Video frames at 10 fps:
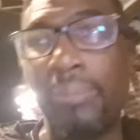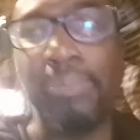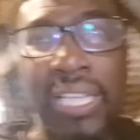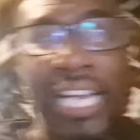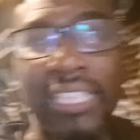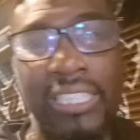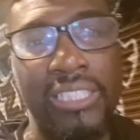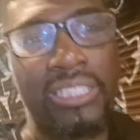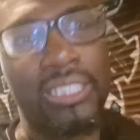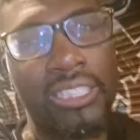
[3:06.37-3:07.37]
plan
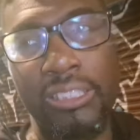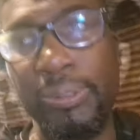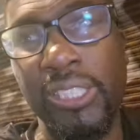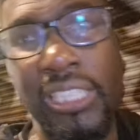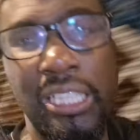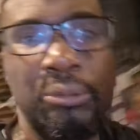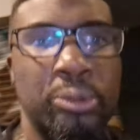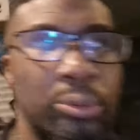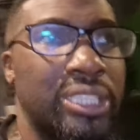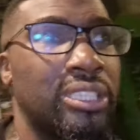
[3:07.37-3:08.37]
these things. It's been a terrible
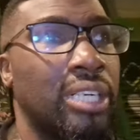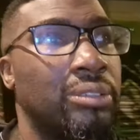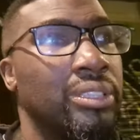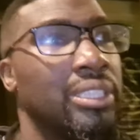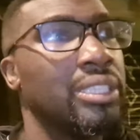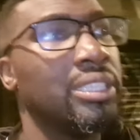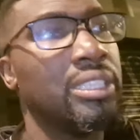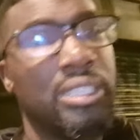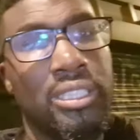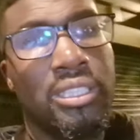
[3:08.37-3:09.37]
window.
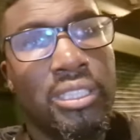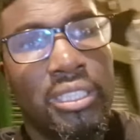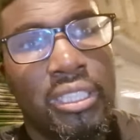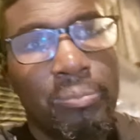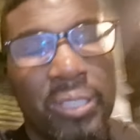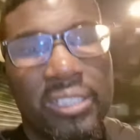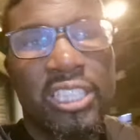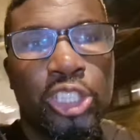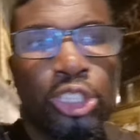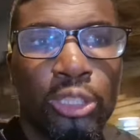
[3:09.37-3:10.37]
But
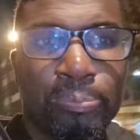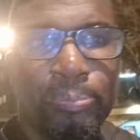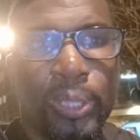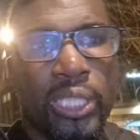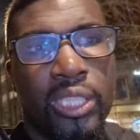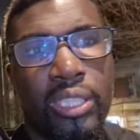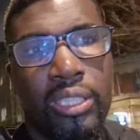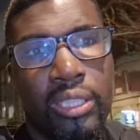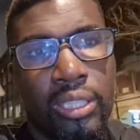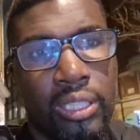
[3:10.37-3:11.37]
this should be
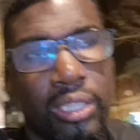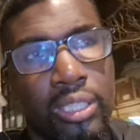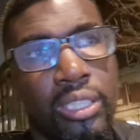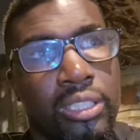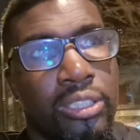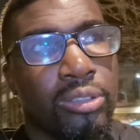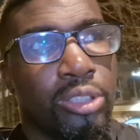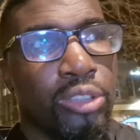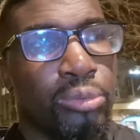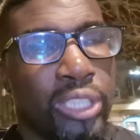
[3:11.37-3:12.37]
some
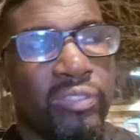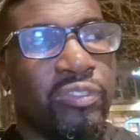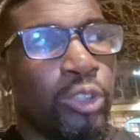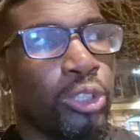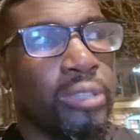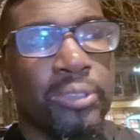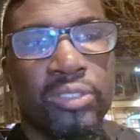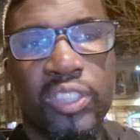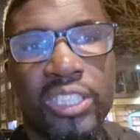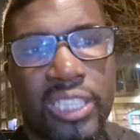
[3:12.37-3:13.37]
good reinforcements
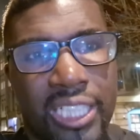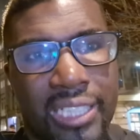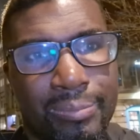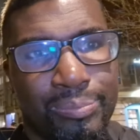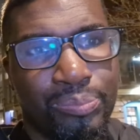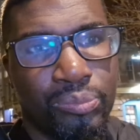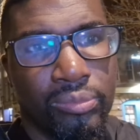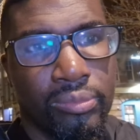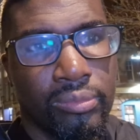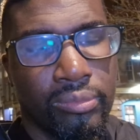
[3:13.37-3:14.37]
for the team
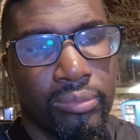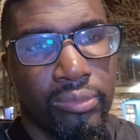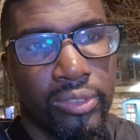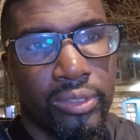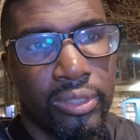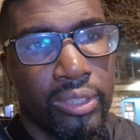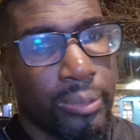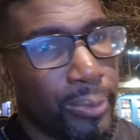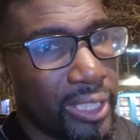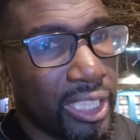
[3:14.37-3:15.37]
to
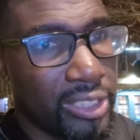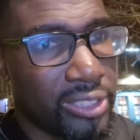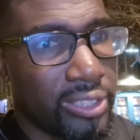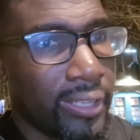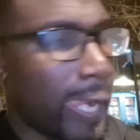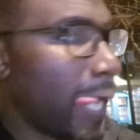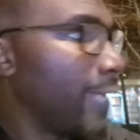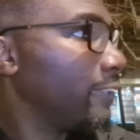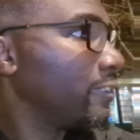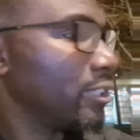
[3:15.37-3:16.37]
bring us
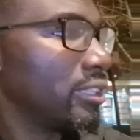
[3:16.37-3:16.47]
some